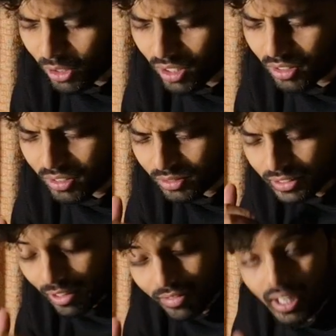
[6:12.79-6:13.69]
or
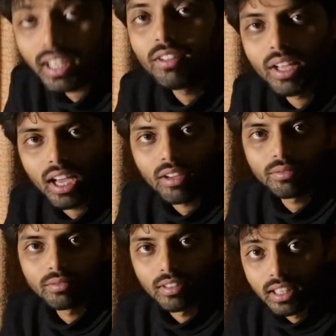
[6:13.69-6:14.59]
definitely we
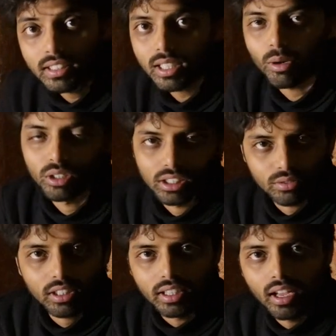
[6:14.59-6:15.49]
have listened about
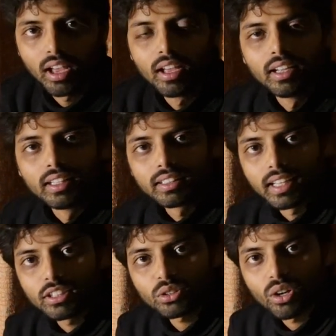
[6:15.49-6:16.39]
this word.
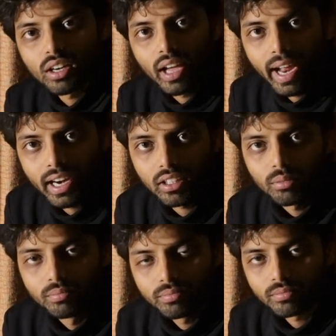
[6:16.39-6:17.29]
That's called
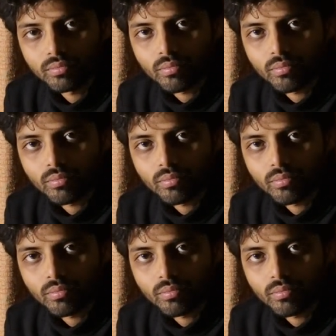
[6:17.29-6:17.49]
atom.